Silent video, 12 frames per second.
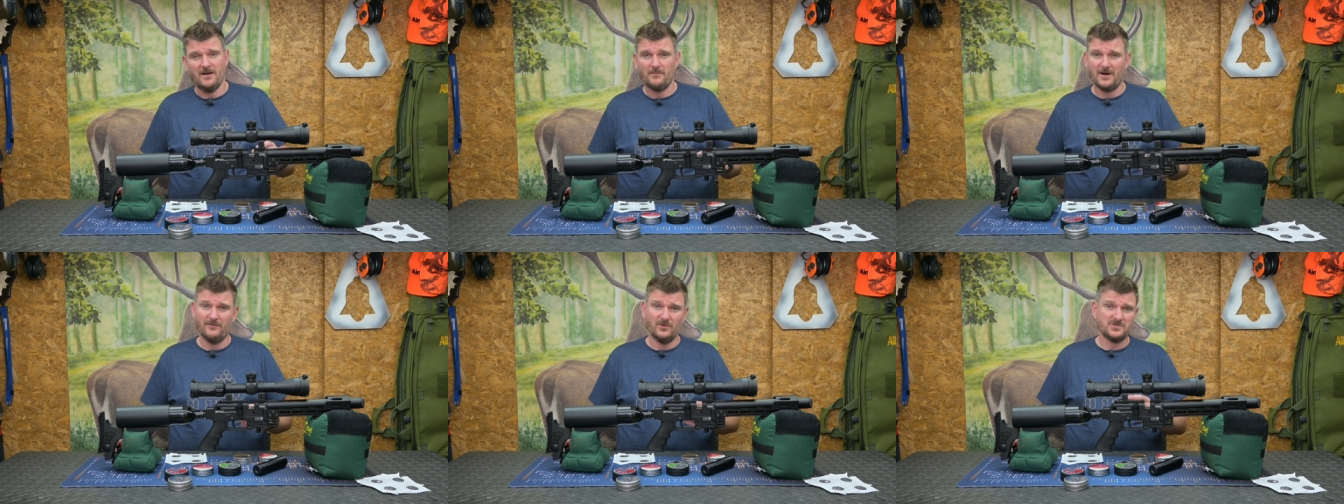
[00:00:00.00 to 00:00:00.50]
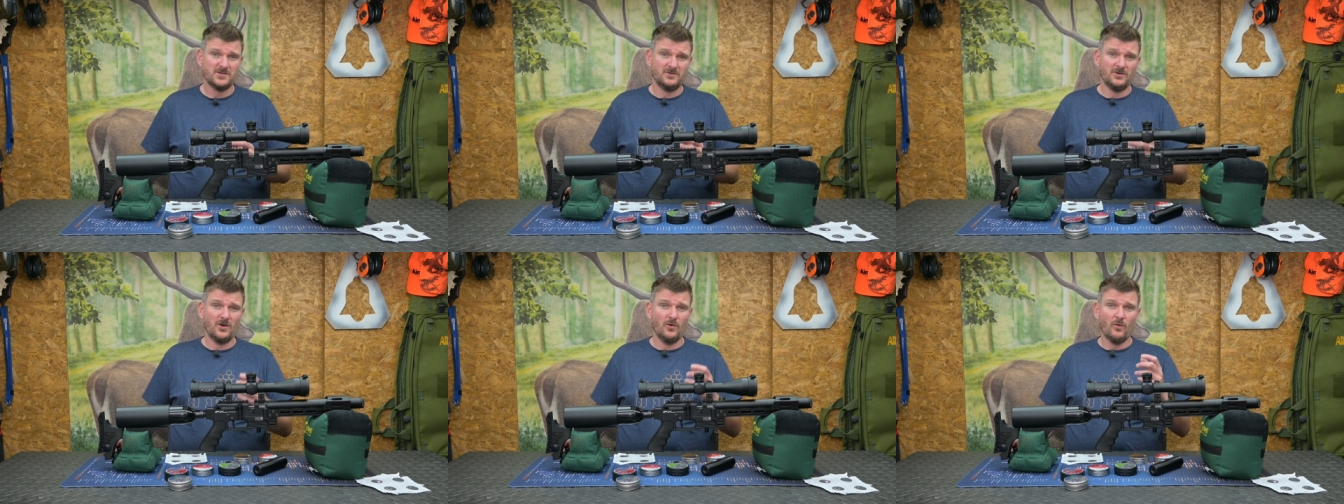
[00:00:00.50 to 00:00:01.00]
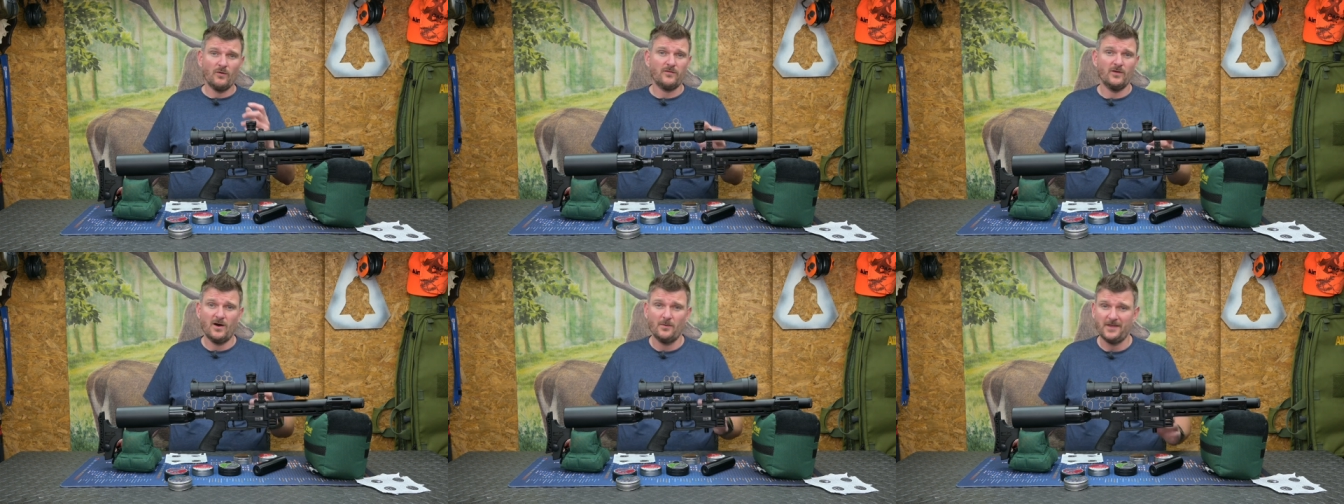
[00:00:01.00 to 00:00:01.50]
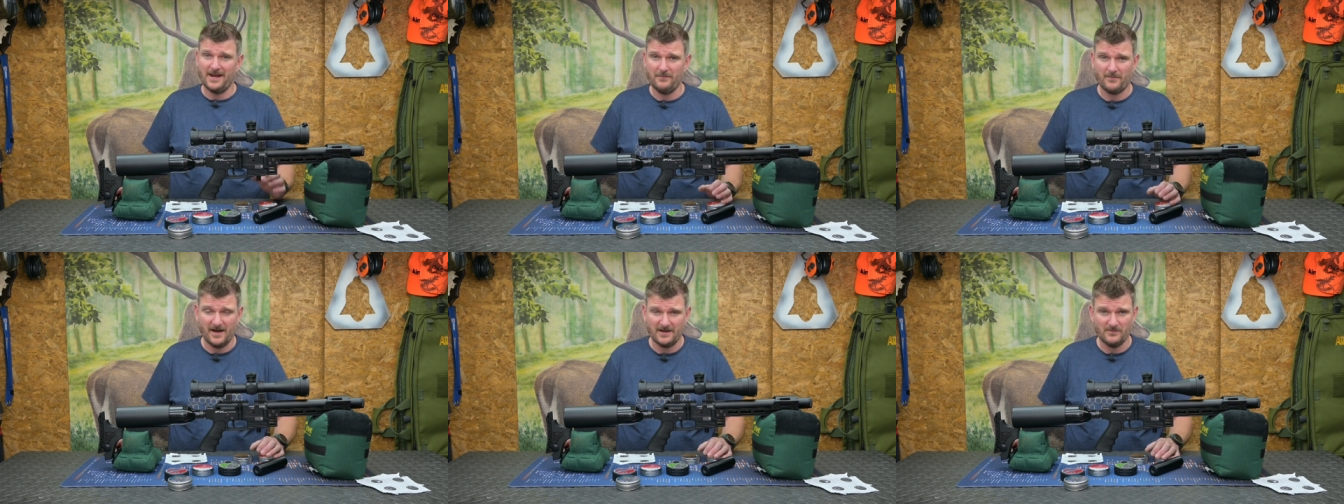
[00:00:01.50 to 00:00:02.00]
but I've also done an awful lot with an
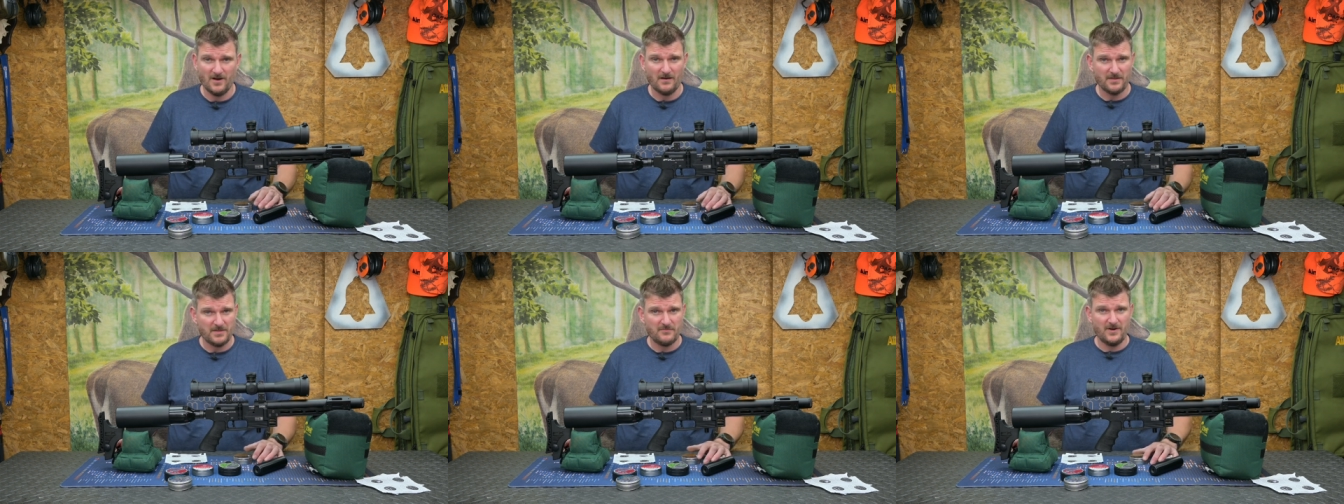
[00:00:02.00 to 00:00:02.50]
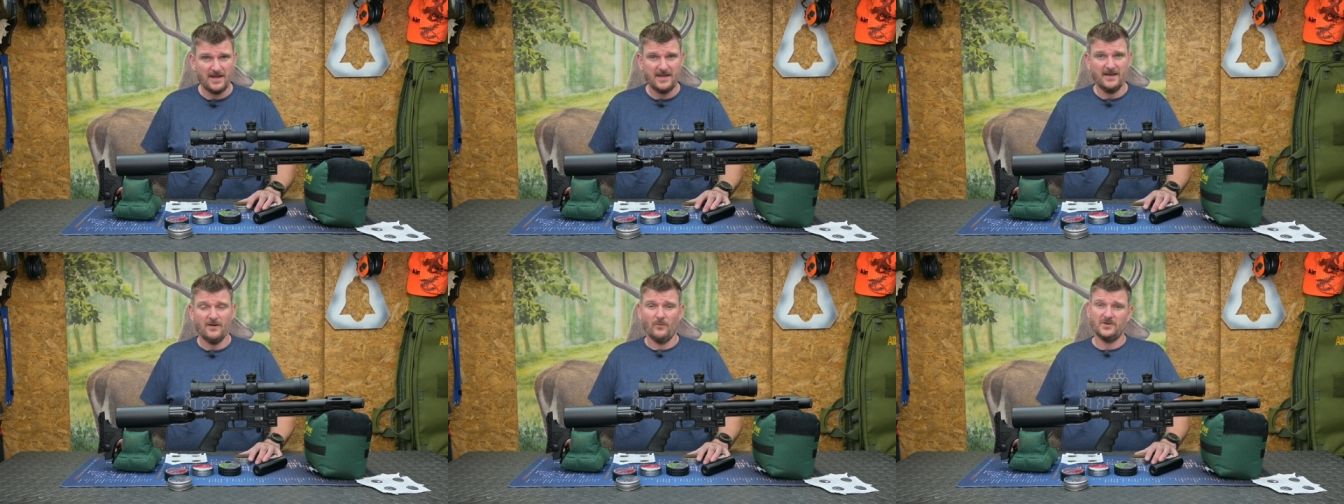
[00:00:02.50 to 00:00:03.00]
Impact Mark III,